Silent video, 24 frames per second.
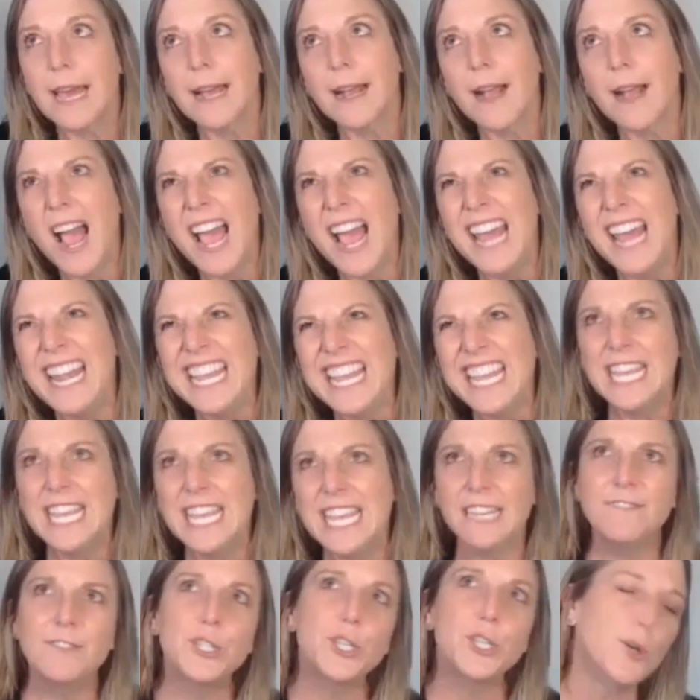that kind of
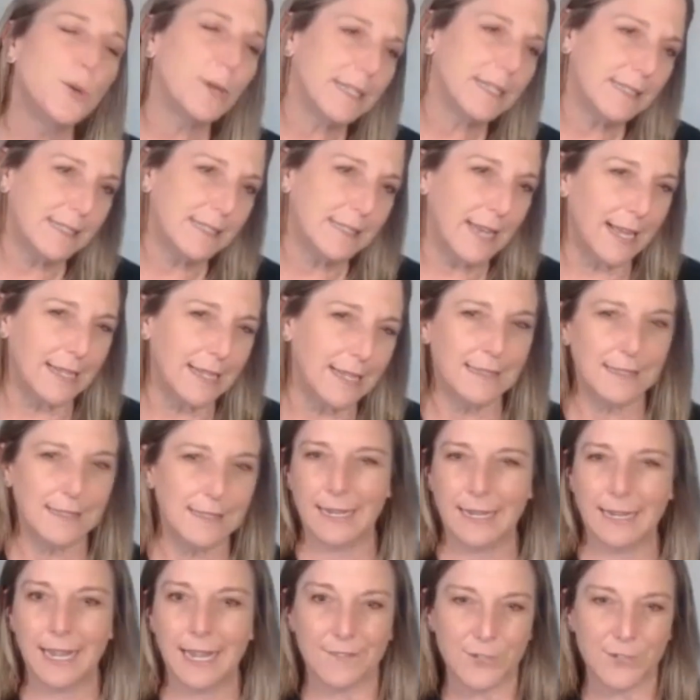gives you a sense
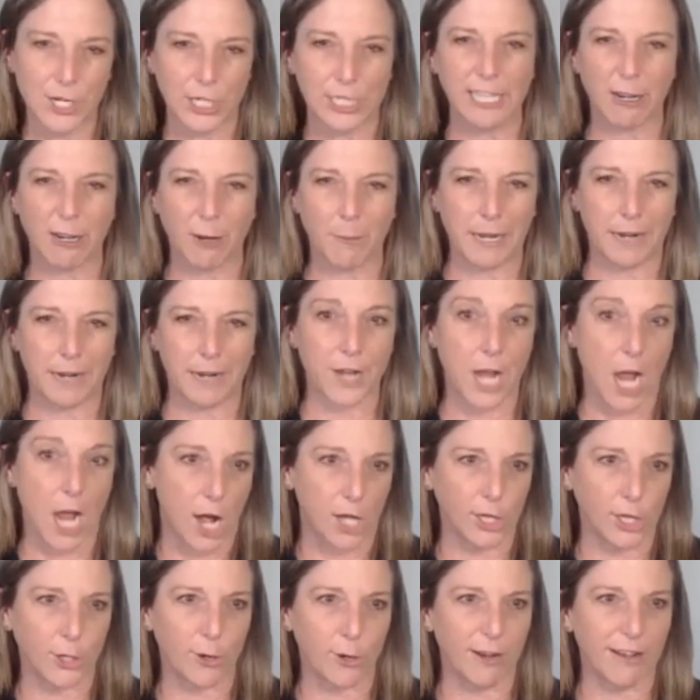and gives you a little bit of
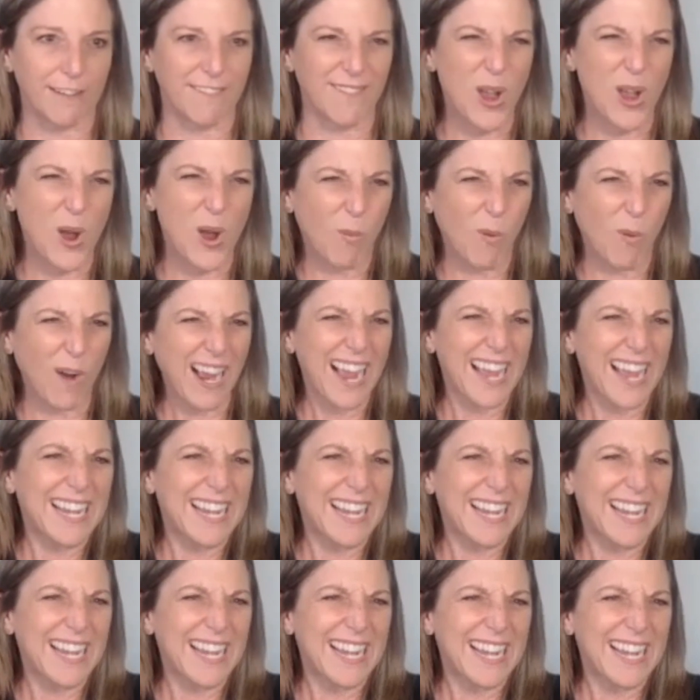color of what kind
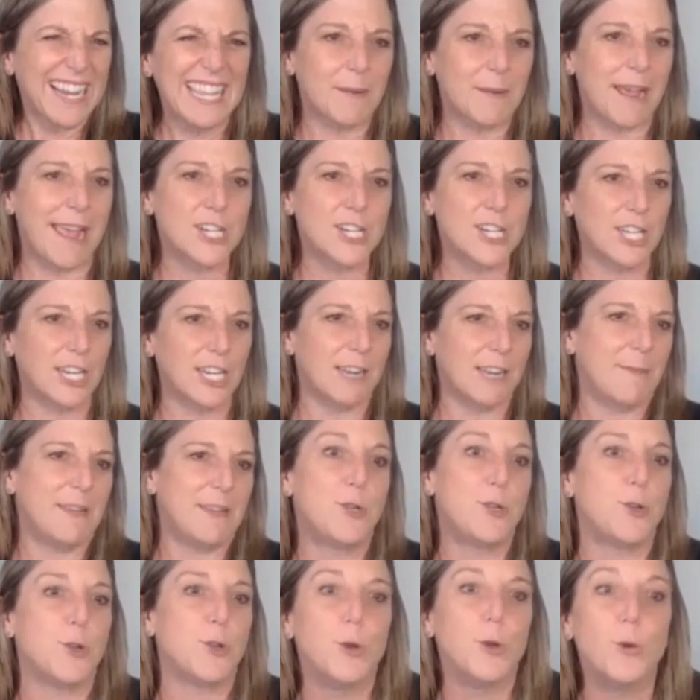of things am i
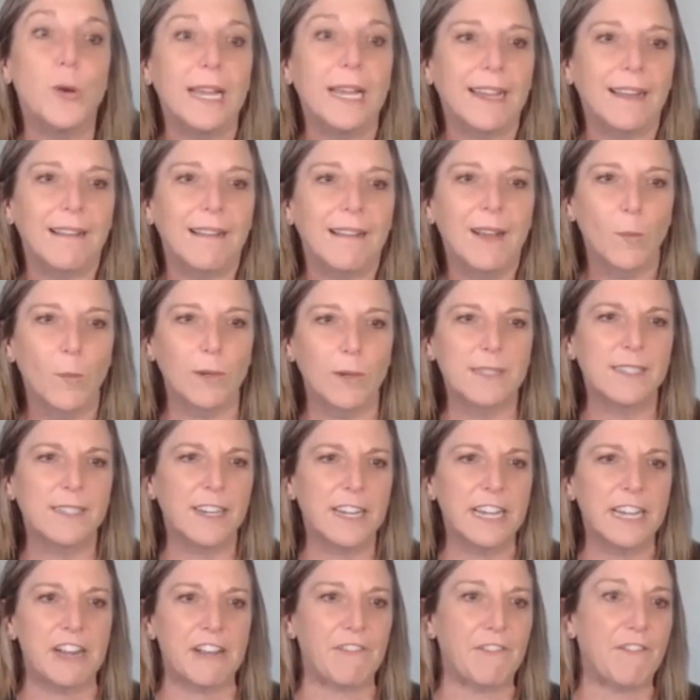actually going to be doing
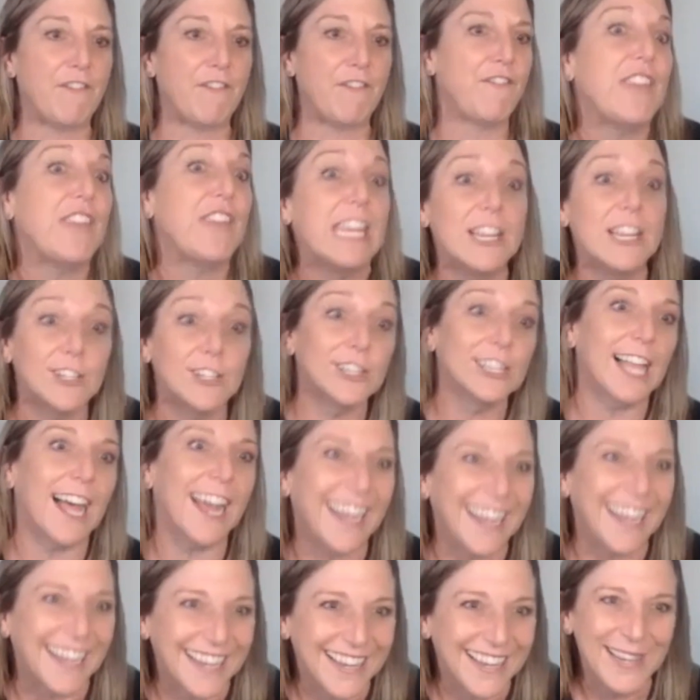what's it going to feel
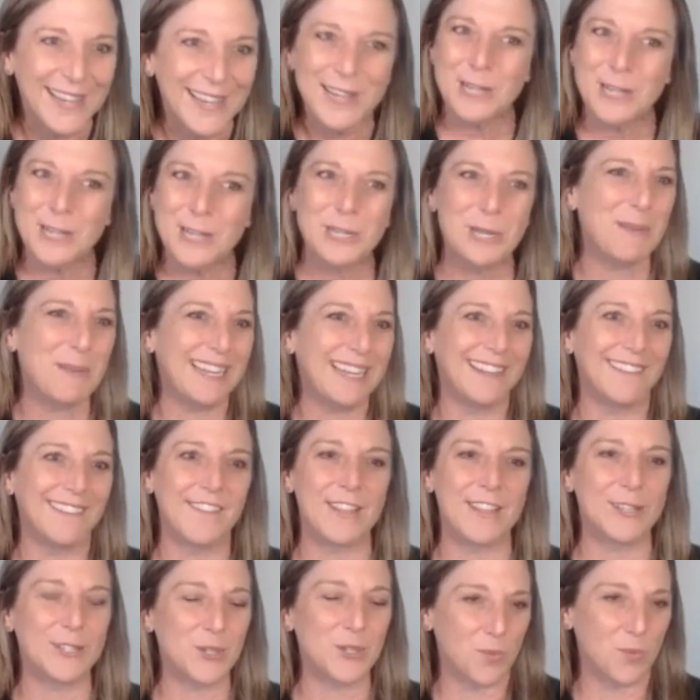like to be
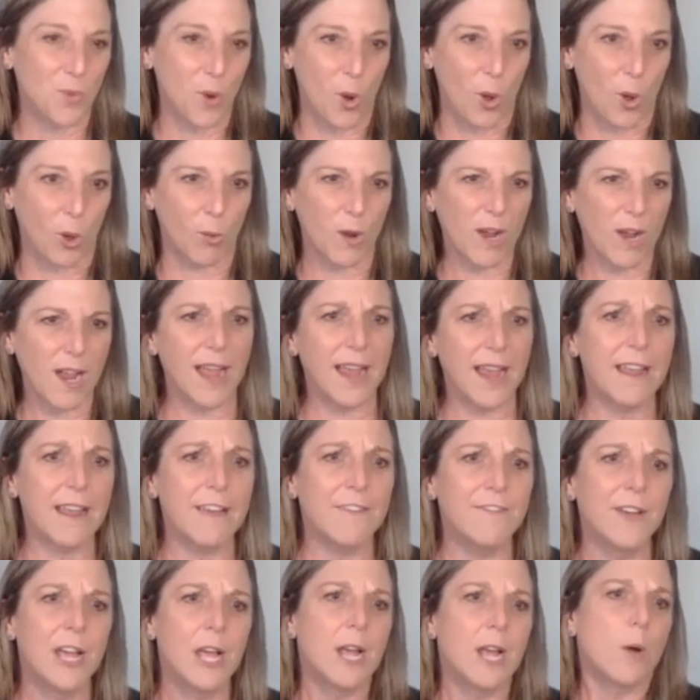in this role? What kind
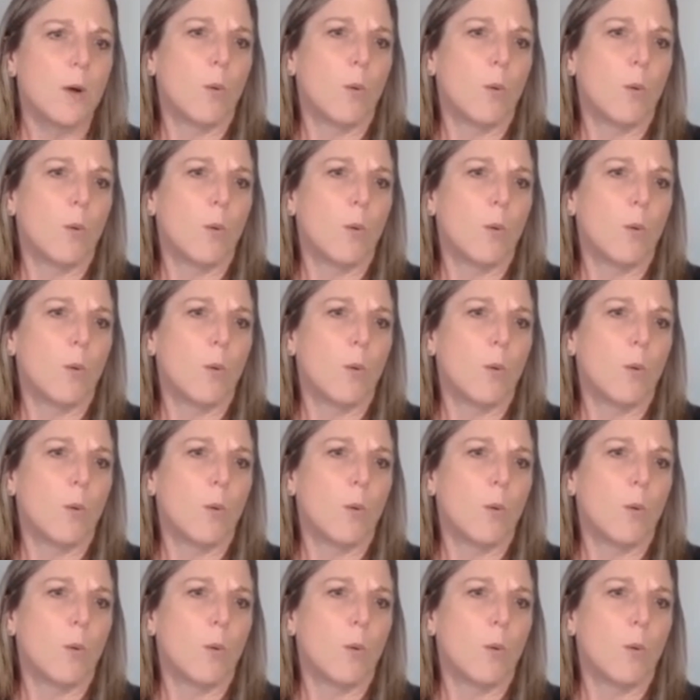of